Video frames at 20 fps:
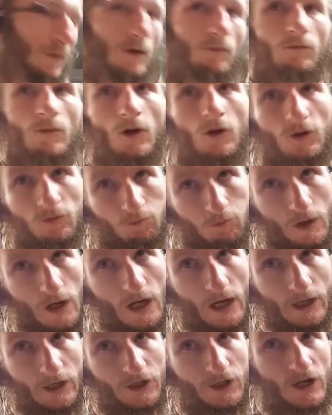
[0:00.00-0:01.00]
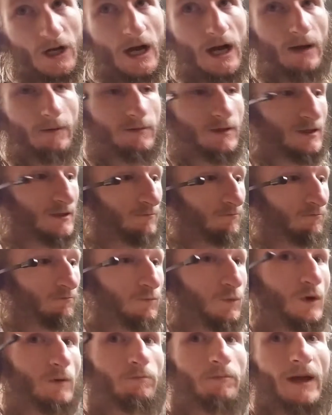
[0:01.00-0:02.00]
Most pawn shops
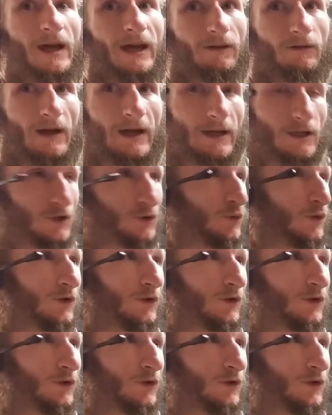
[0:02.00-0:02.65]
would pay like $2 or